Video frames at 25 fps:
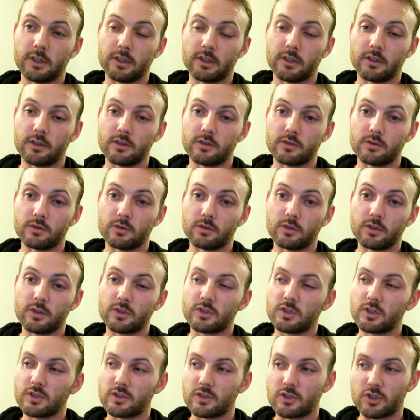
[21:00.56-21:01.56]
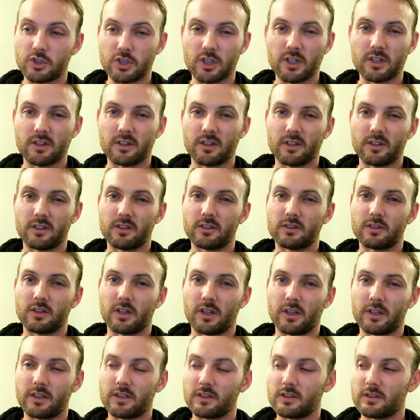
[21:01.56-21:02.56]
get it sorted. It's just shit that
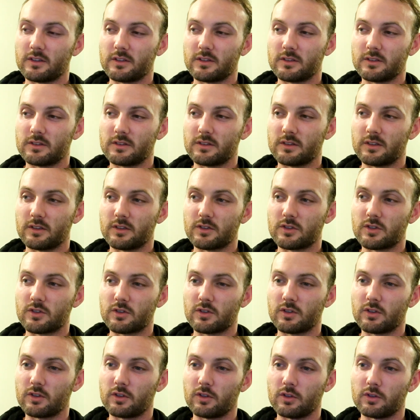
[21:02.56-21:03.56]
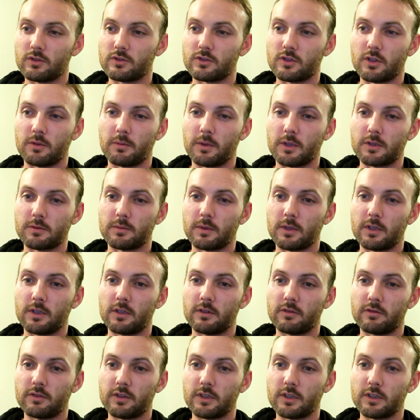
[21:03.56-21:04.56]
it's just going to cost so much money to
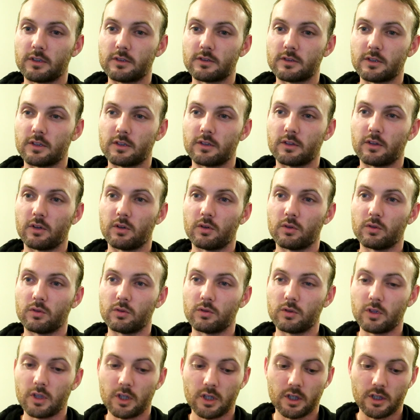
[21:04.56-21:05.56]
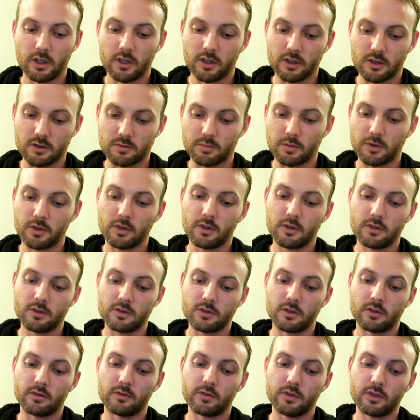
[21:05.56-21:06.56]
fix, and the whole experience
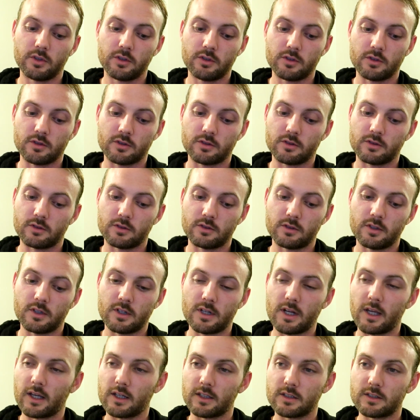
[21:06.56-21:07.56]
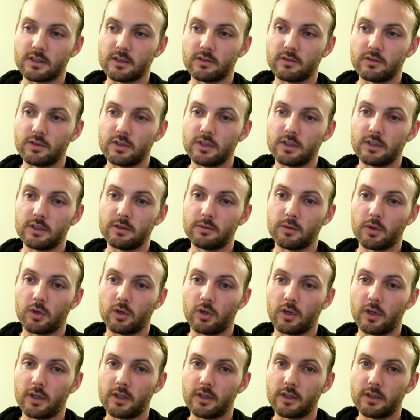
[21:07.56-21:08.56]
of it, just the negativity
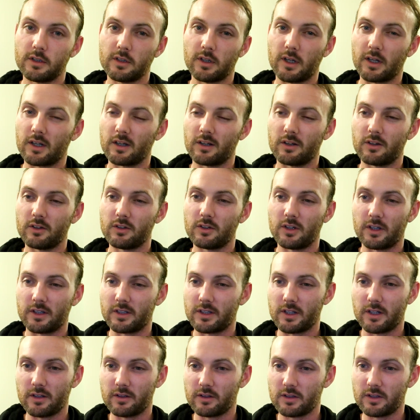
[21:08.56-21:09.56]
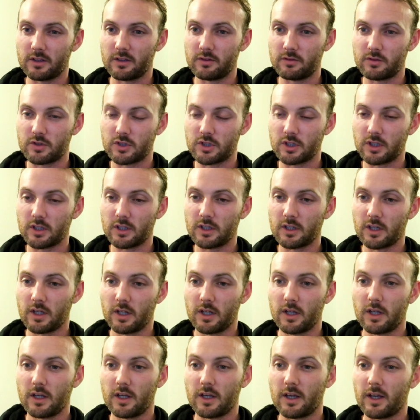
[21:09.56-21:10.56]
behind it. Like, I don't like negative shit,
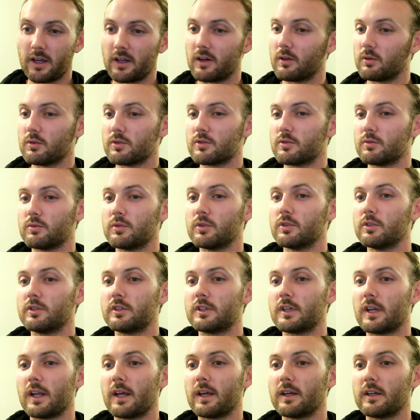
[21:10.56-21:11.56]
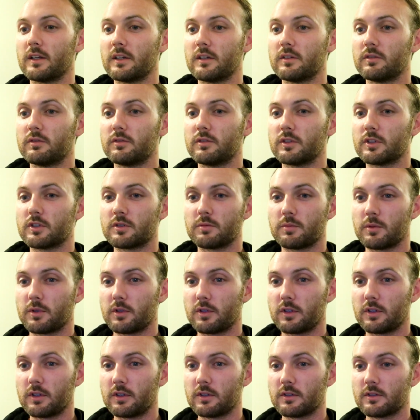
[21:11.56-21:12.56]
and it was a really negative
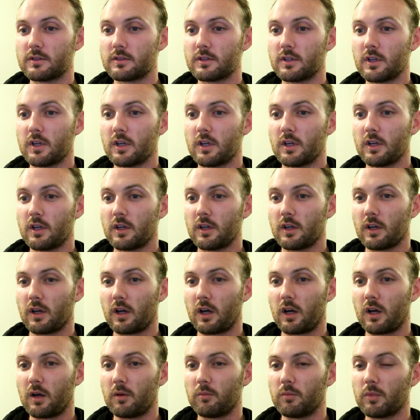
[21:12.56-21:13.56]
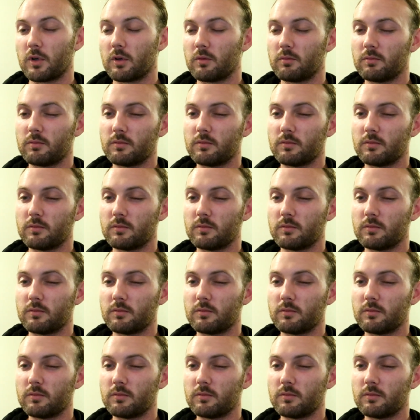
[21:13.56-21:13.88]
experience, but